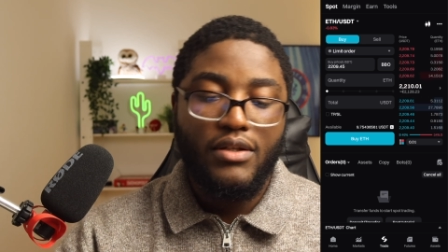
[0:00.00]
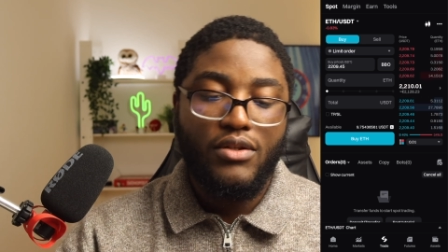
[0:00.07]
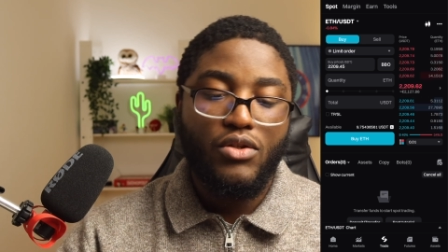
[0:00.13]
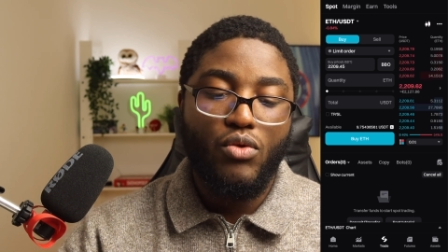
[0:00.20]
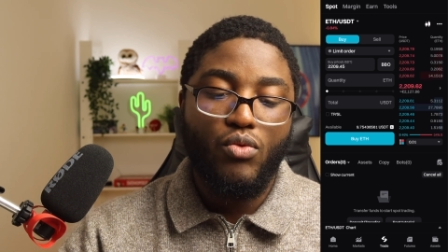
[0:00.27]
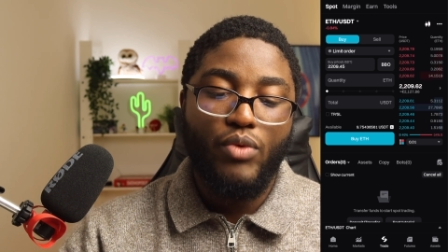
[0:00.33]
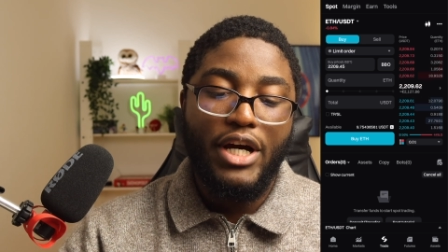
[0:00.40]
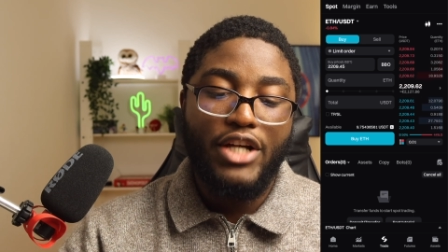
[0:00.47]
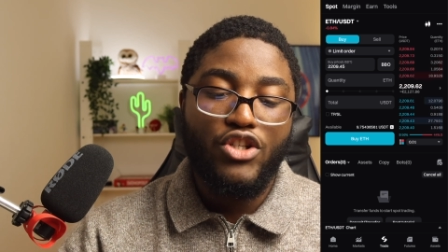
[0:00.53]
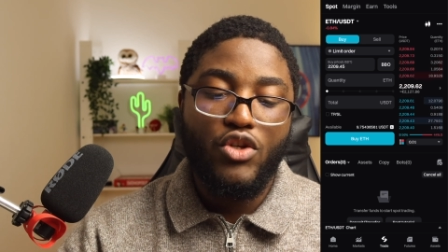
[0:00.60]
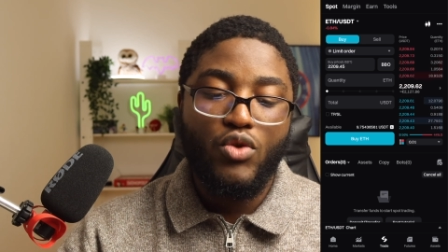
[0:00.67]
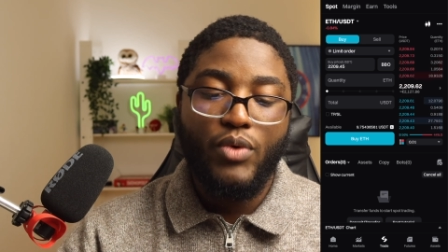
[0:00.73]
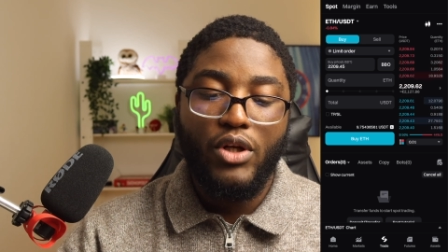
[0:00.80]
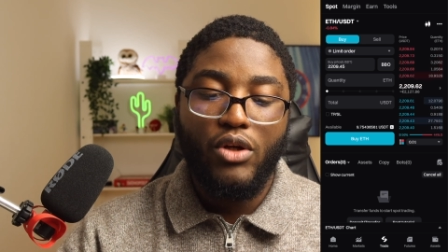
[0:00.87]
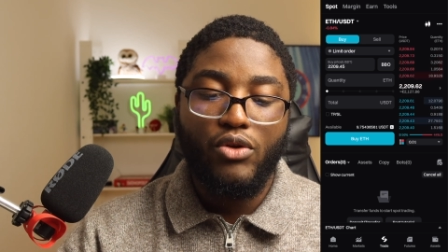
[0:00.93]
So I
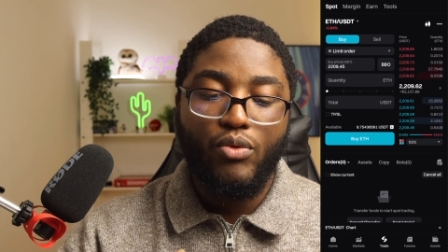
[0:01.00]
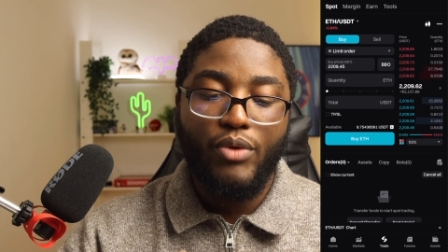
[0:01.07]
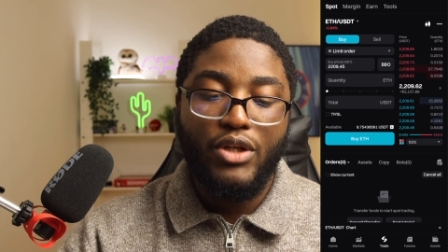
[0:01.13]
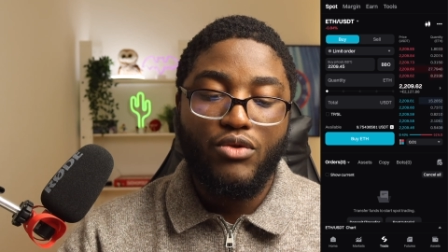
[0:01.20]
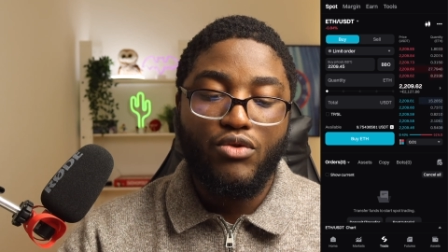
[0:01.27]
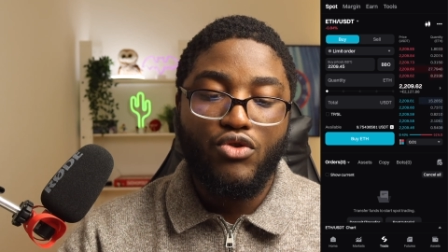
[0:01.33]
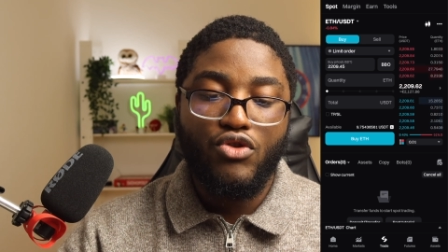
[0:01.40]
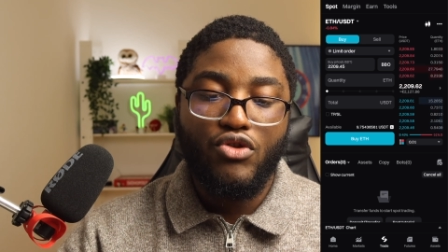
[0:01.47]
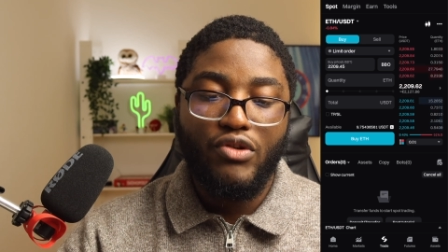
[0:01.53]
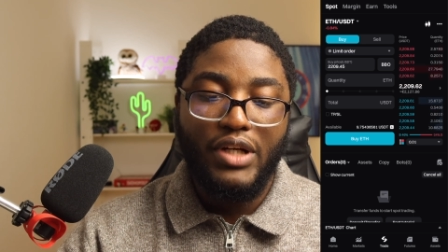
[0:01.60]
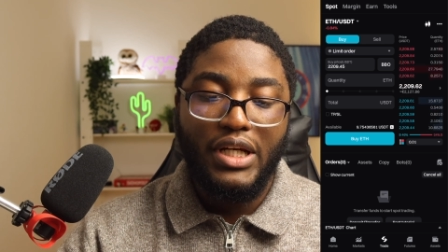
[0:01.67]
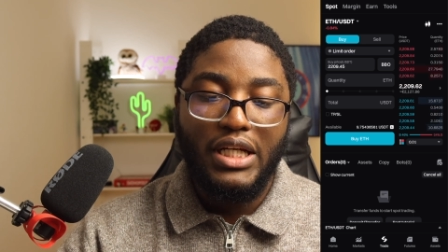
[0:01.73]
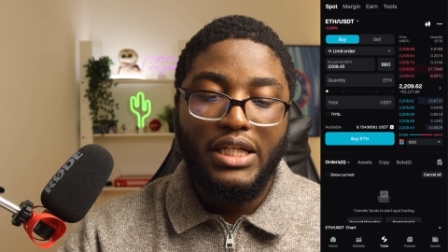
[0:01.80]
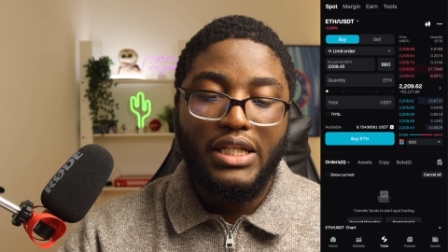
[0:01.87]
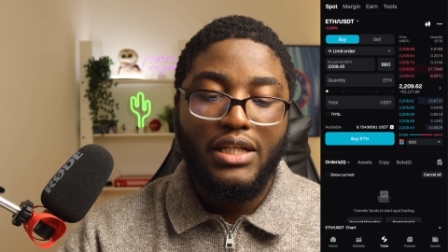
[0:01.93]
just went all the way to
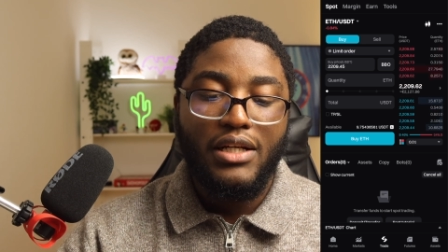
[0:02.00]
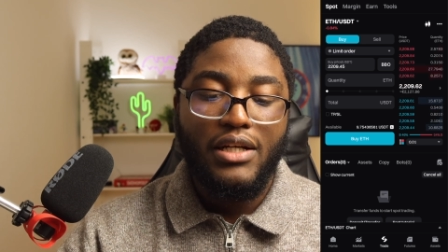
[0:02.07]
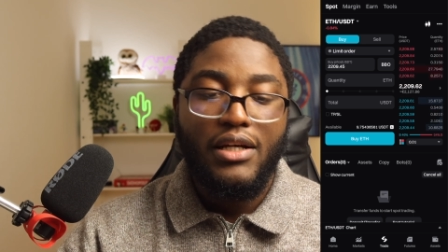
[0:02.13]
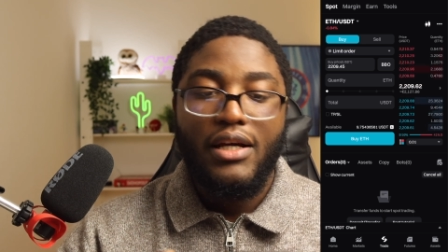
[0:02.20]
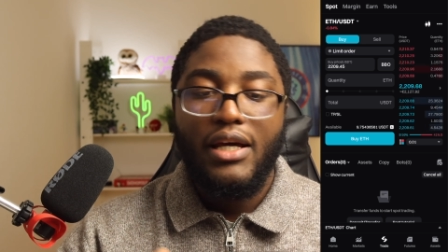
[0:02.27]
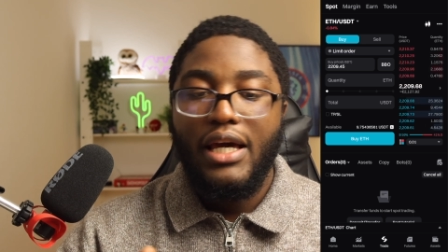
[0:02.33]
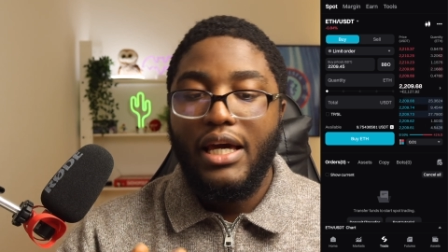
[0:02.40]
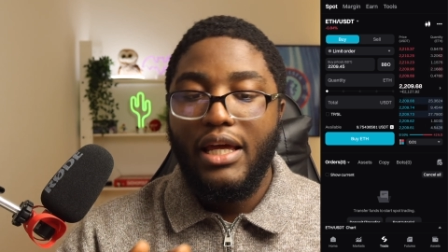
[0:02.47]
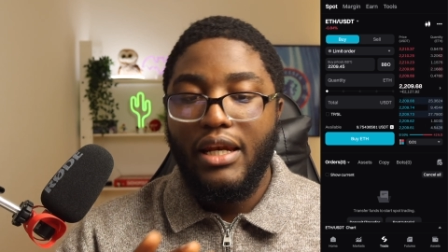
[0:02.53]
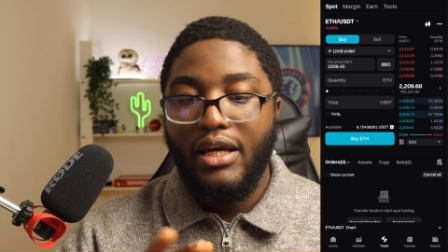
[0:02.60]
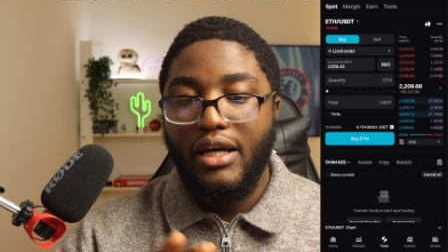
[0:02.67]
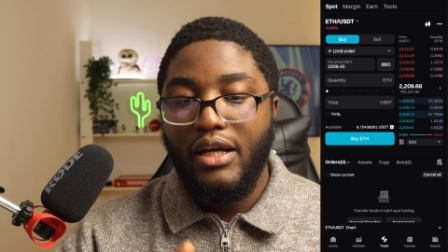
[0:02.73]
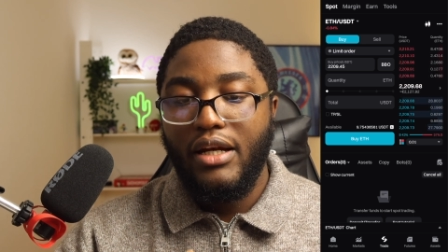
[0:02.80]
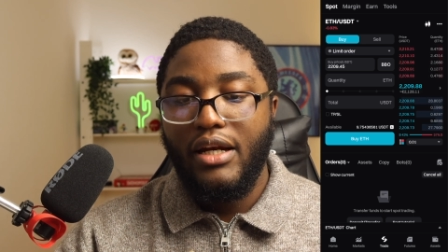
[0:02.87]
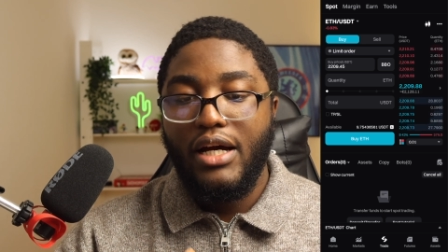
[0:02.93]
trade, and
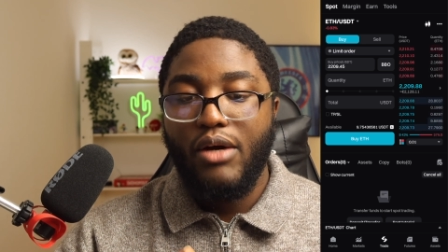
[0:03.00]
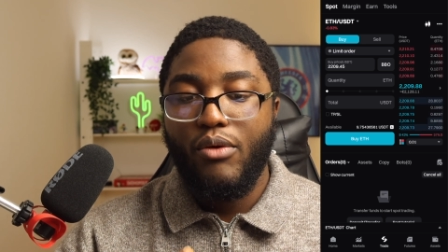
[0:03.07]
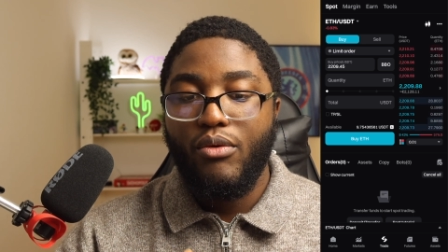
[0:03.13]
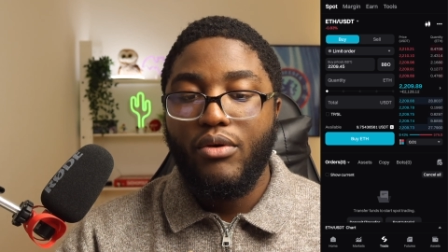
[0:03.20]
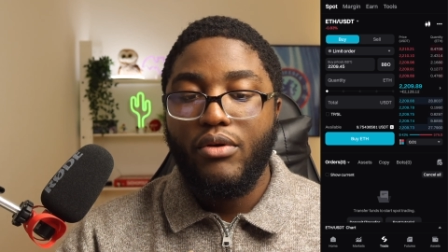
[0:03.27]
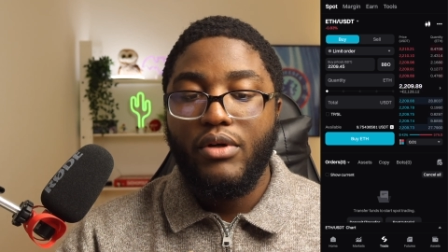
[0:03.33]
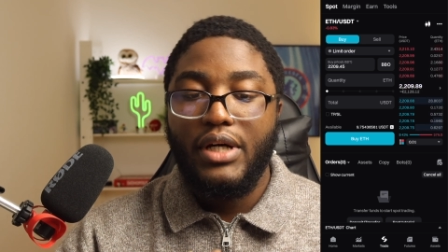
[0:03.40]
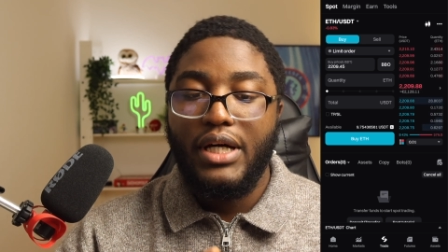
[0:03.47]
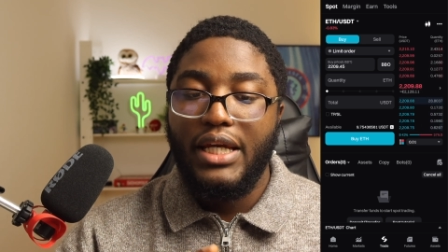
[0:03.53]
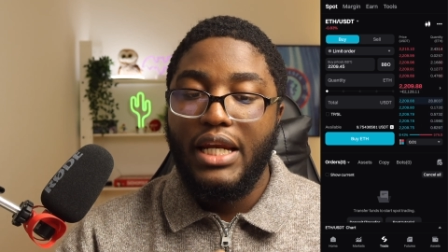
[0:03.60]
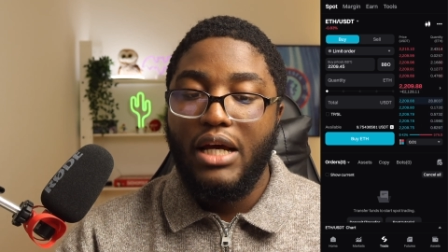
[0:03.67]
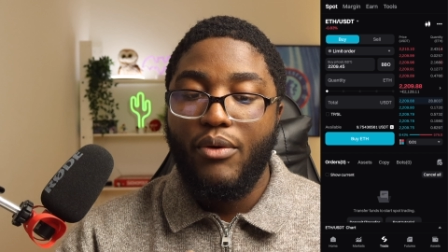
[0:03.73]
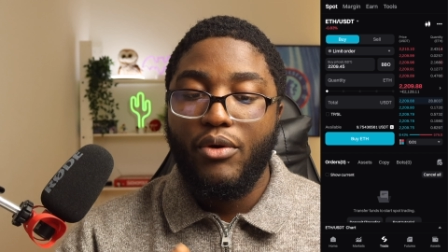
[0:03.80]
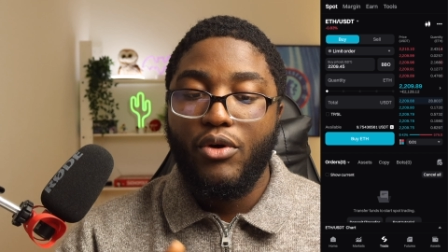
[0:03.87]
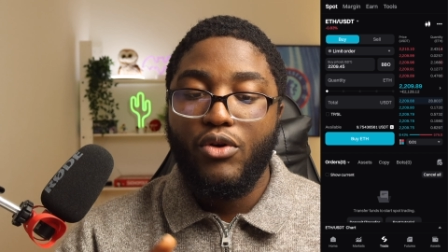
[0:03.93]
then
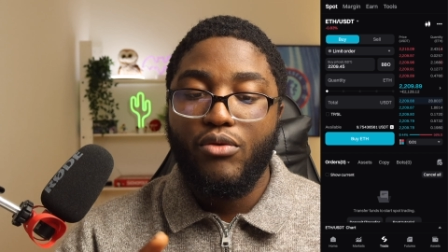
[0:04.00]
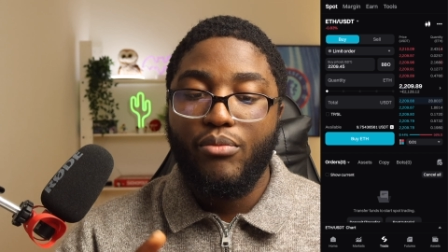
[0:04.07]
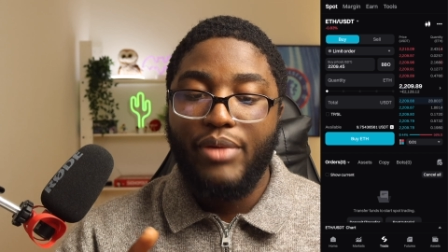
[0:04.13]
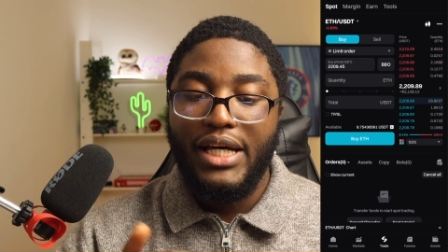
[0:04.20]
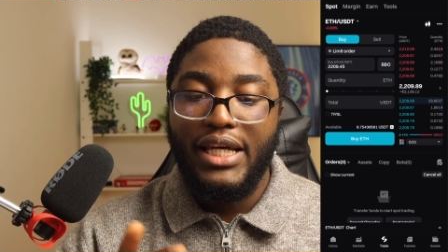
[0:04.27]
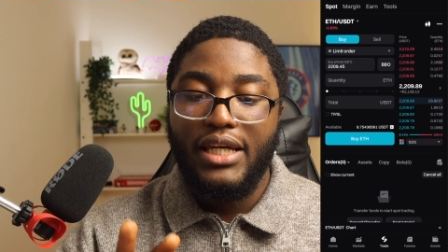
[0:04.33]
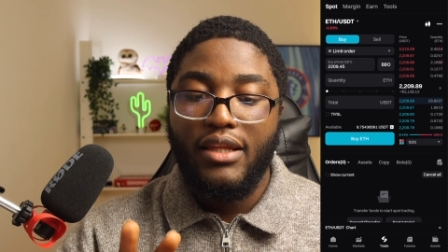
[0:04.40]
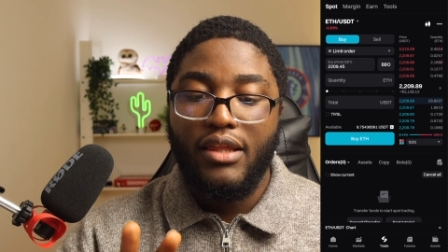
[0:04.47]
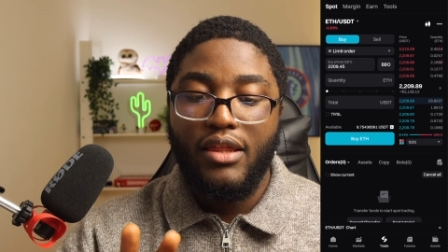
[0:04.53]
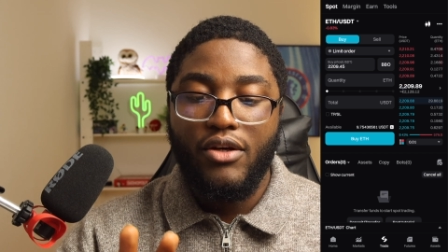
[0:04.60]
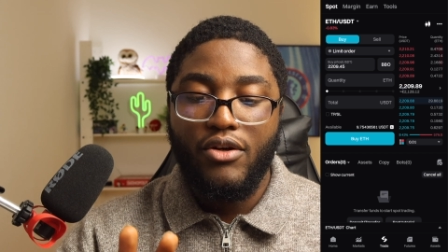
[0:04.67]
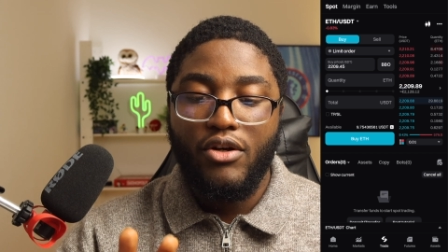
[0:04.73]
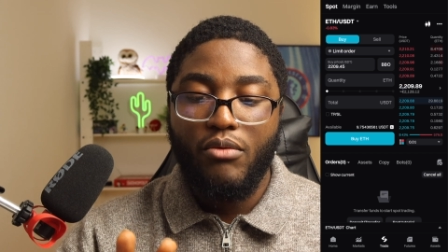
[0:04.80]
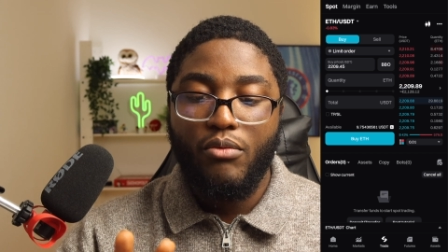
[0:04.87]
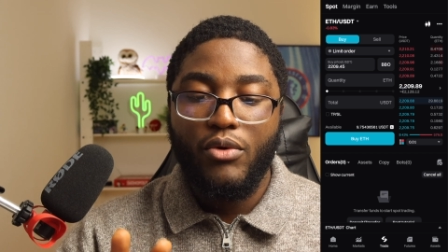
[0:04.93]
now we're going to buy Ethereum.